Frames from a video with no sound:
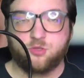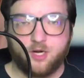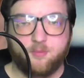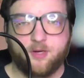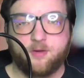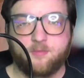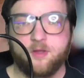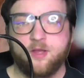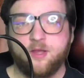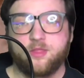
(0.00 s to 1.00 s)
to pick up
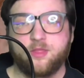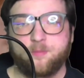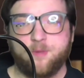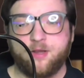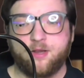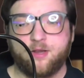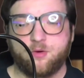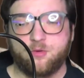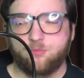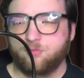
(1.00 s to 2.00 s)
the pendant
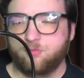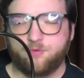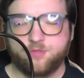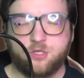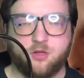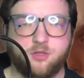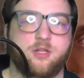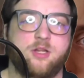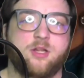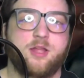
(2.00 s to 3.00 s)
or whatever it's called,
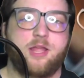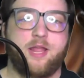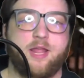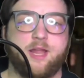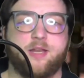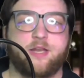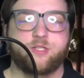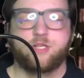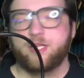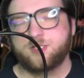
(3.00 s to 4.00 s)
and it's
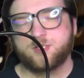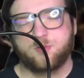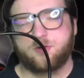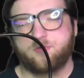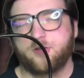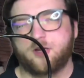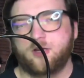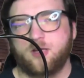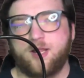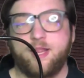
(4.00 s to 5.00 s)
just, it's just wonderfully done.
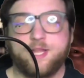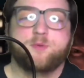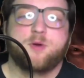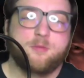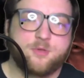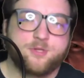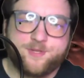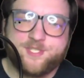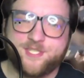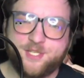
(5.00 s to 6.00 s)
And that's where almost most
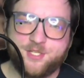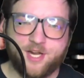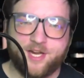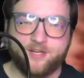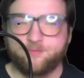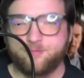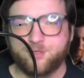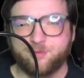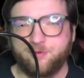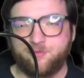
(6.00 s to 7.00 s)
of the CGI budget
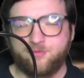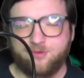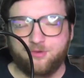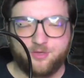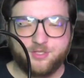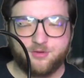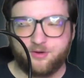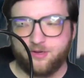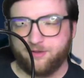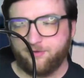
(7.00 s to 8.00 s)
went went to
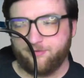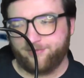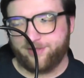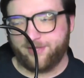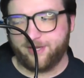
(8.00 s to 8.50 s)
uh, in the end,